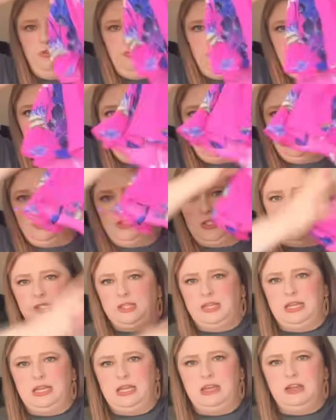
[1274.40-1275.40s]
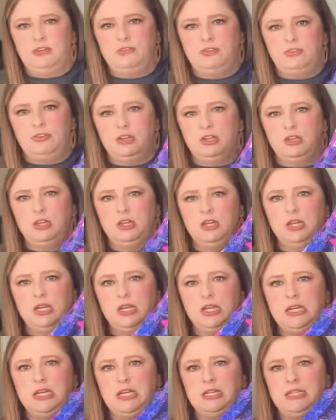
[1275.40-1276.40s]
flutter sleeve,
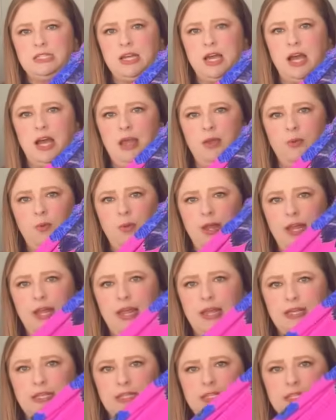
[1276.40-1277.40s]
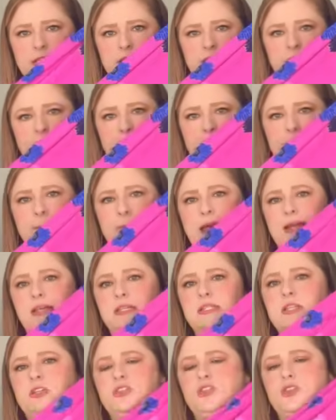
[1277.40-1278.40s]
tie waist
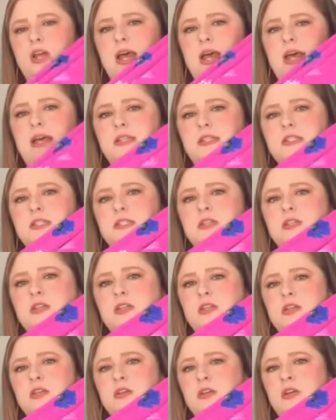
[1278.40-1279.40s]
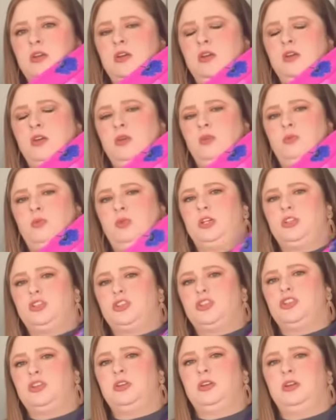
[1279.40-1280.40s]
maxi dress,
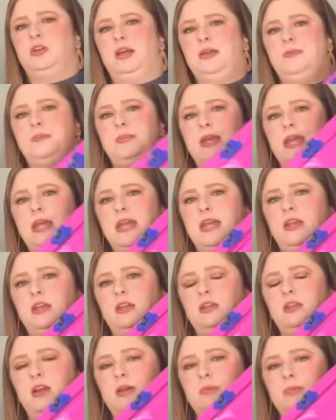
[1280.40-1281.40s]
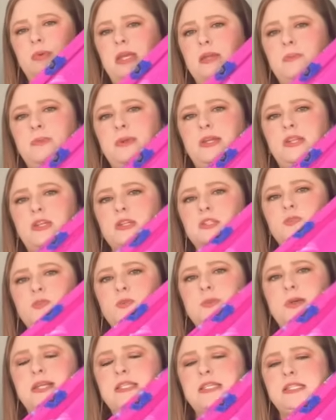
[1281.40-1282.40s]
which I may end up keeping this for
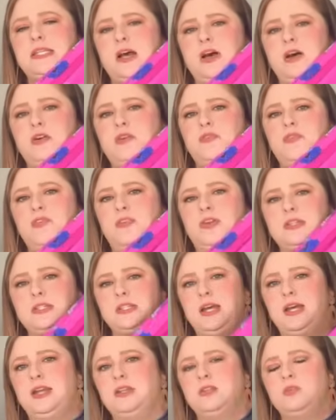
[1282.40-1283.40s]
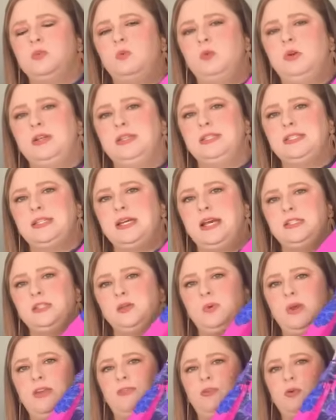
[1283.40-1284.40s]
myself because that is one size
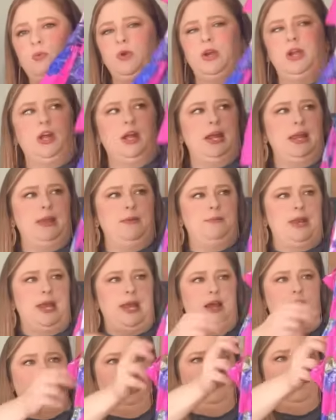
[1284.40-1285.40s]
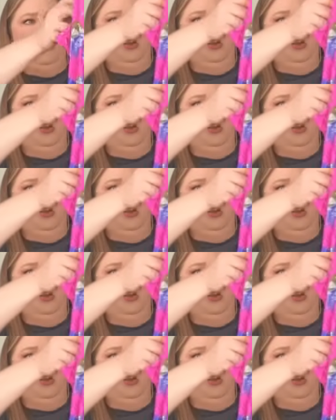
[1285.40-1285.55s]
away from where I am now.